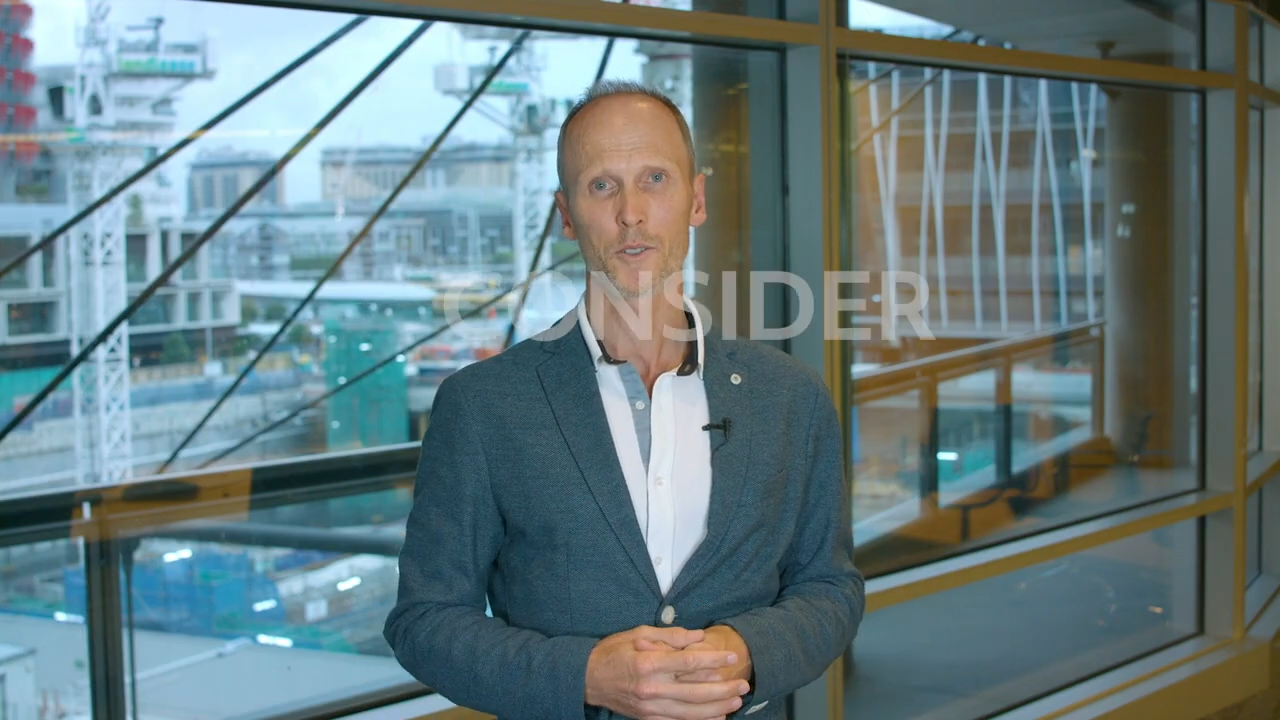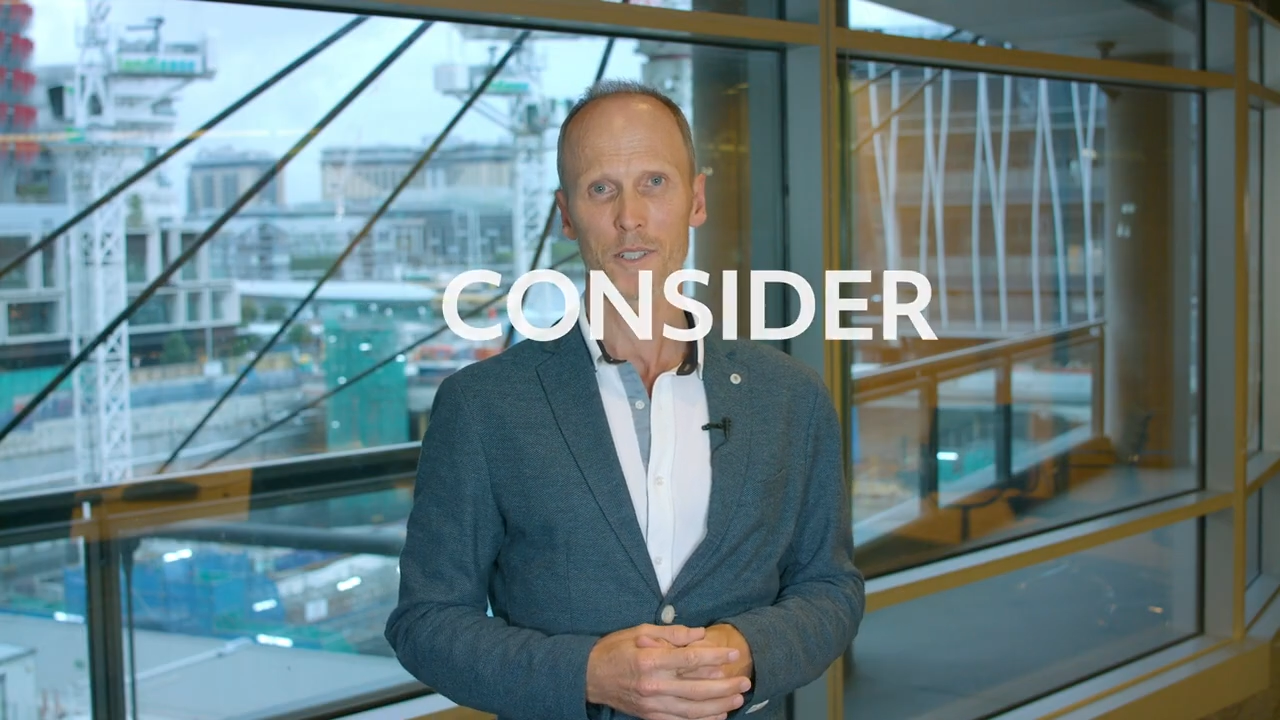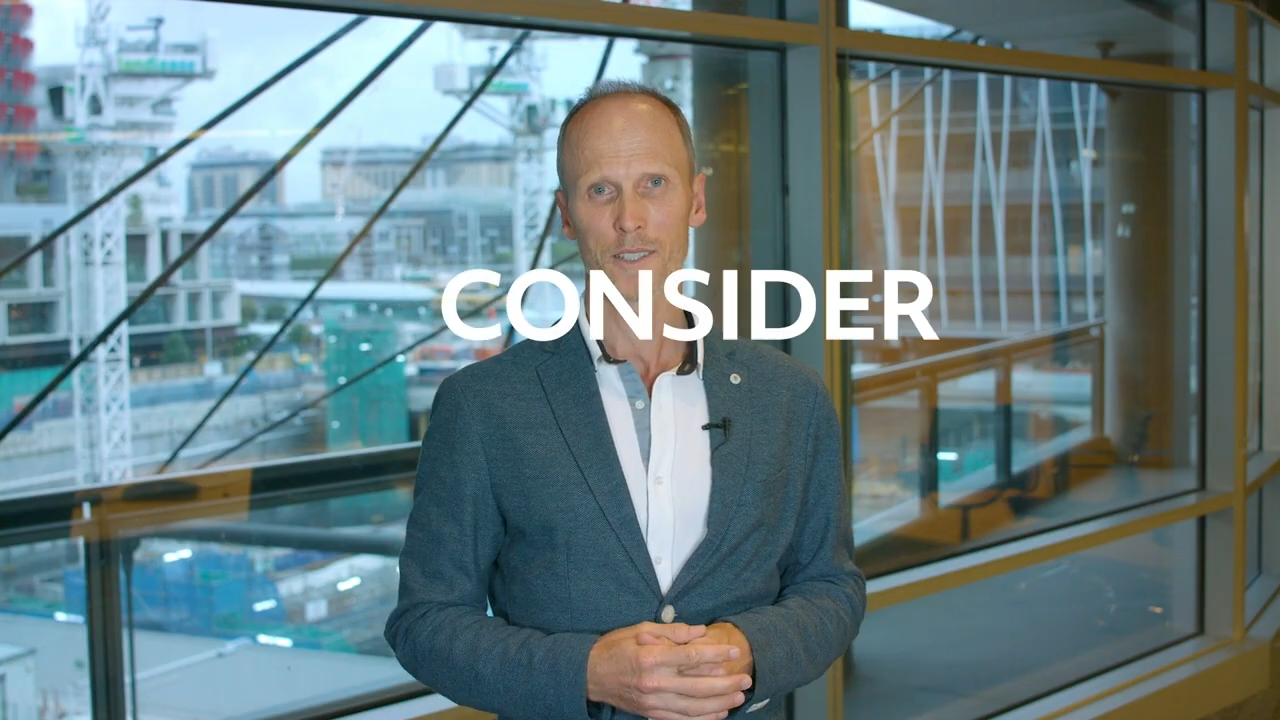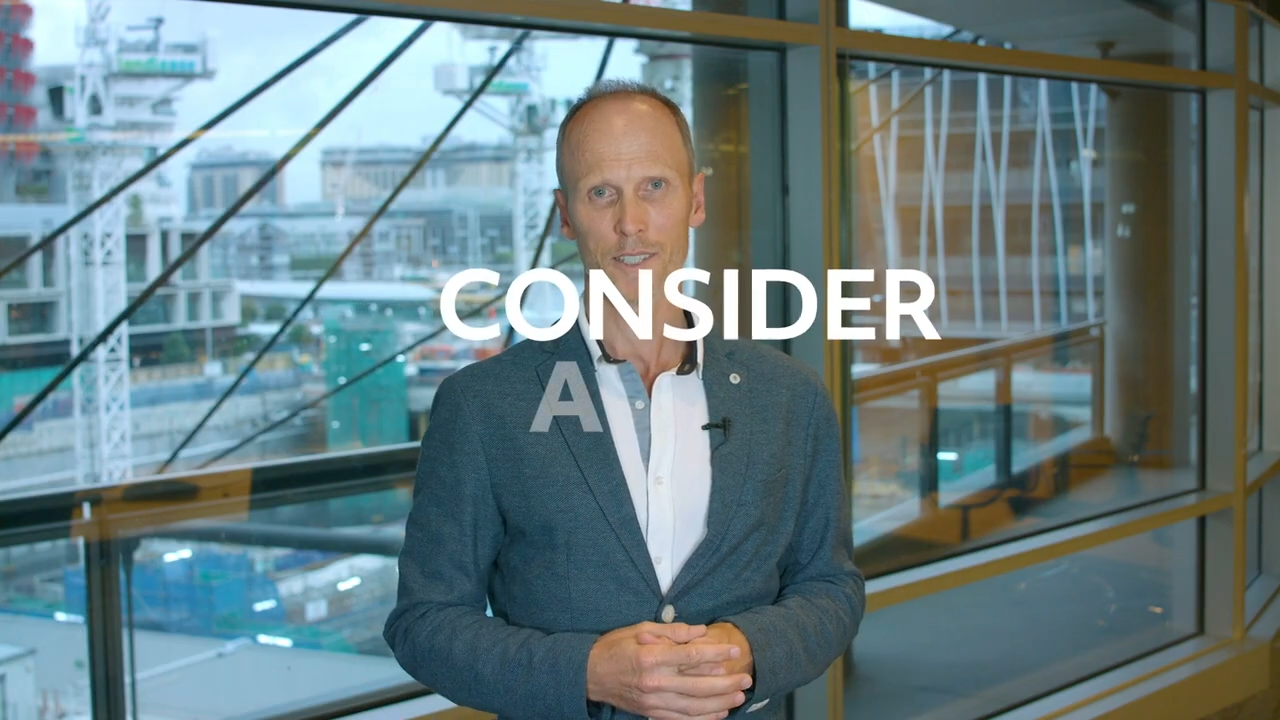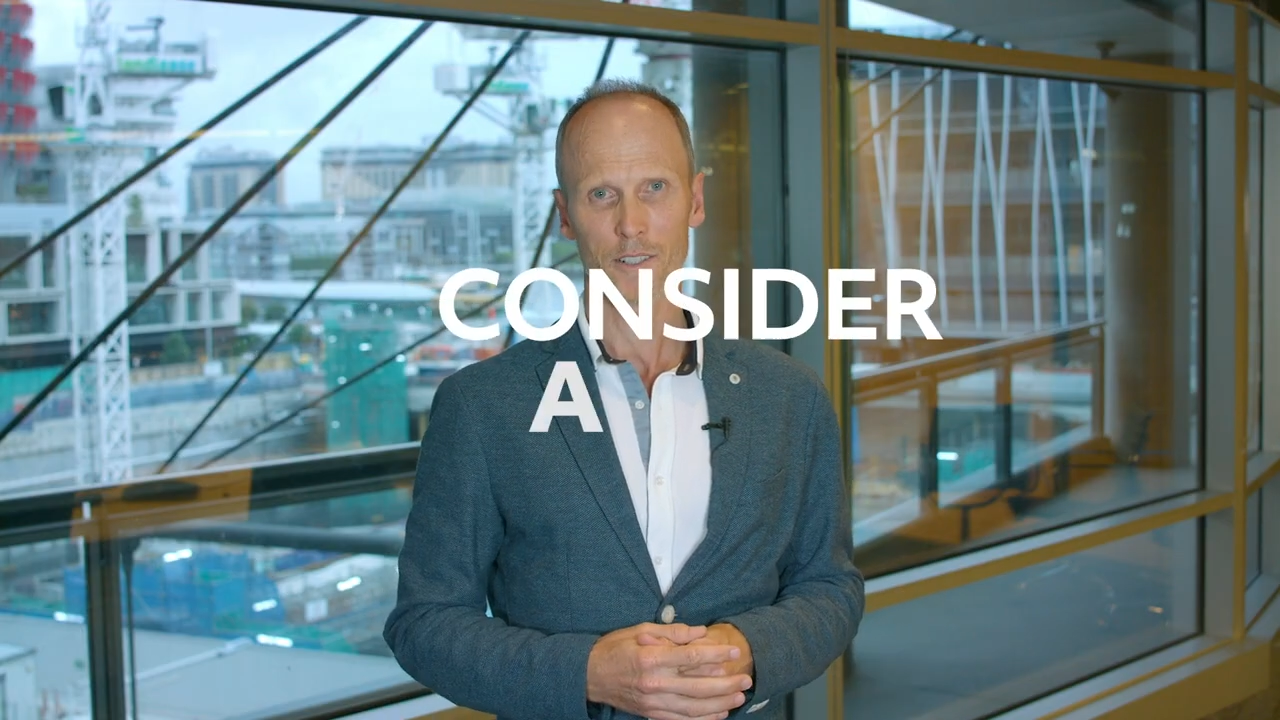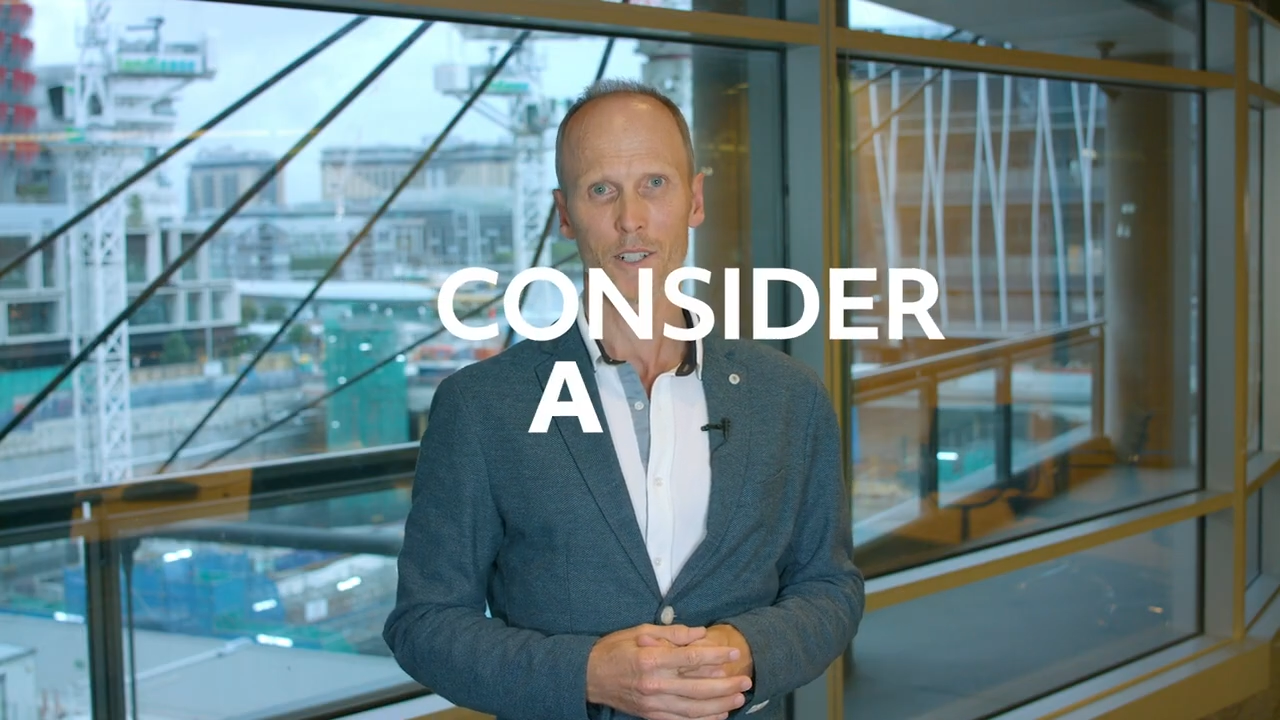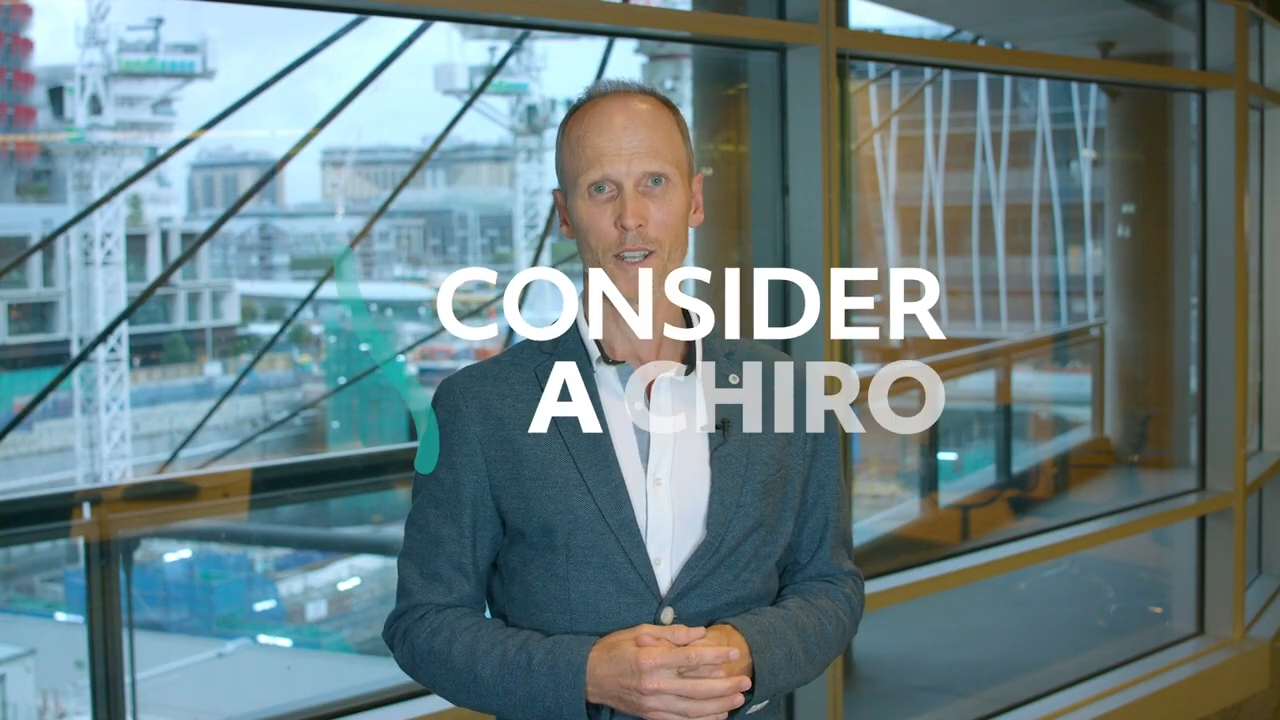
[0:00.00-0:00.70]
to consider